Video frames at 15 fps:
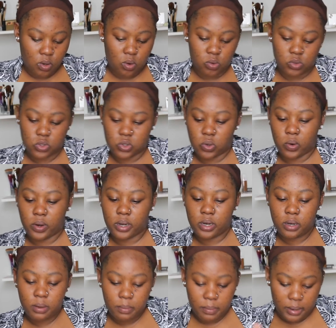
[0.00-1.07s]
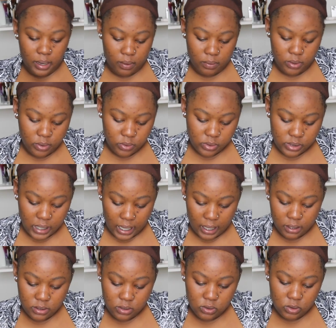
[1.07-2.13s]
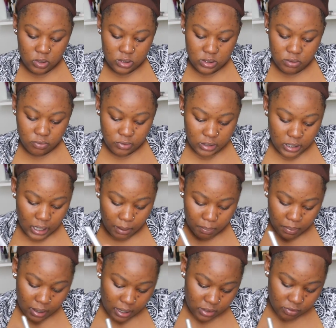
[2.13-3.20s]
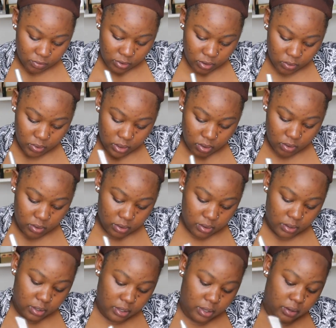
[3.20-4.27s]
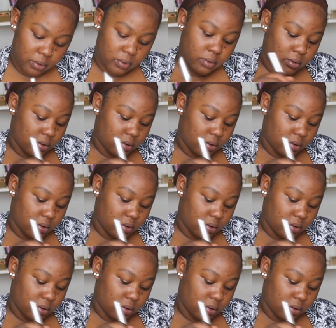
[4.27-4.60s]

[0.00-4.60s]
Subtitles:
contouring, but I will use that because it really applies really well on the hair.